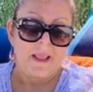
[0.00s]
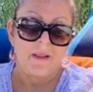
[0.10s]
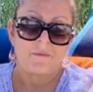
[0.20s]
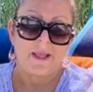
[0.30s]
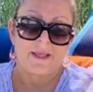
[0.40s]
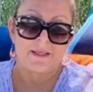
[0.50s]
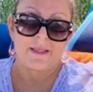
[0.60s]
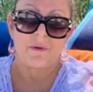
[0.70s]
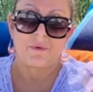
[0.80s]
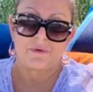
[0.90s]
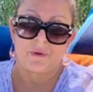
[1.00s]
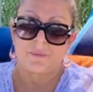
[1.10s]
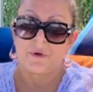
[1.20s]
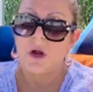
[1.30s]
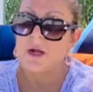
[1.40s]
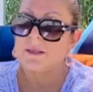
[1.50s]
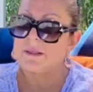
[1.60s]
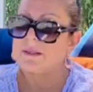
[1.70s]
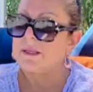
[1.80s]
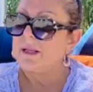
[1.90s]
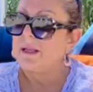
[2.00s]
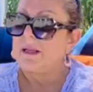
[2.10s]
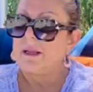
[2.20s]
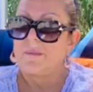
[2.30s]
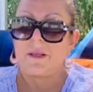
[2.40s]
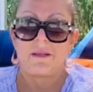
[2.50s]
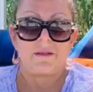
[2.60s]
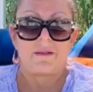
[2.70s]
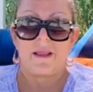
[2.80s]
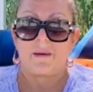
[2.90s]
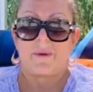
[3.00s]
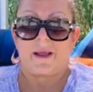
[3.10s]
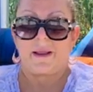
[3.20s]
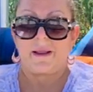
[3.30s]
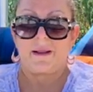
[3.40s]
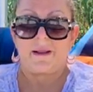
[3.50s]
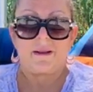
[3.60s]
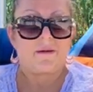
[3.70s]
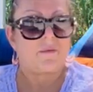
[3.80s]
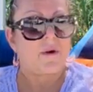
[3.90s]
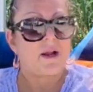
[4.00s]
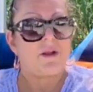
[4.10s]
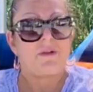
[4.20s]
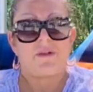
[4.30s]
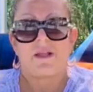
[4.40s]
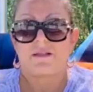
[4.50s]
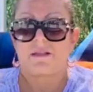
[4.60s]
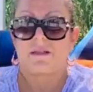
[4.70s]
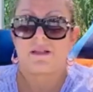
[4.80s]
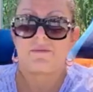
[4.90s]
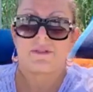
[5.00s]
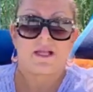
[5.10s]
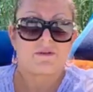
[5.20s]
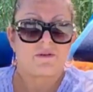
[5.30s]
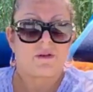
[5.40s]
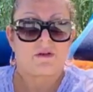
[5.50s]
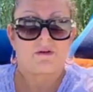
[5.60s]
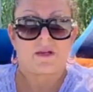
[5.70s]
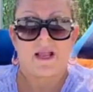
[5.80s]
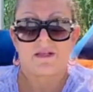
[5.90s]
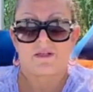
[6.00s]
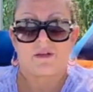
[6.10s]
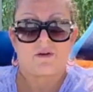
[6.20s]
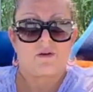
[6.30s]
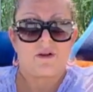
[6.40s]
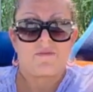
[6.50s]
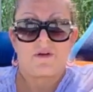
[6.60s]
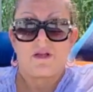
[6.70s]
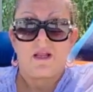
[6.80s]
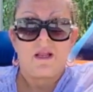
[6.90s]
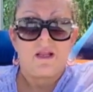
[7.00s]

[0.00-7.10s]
And like I said, with the bronze, I mean, think about it. Why do you think it's an $11,000 casket, or even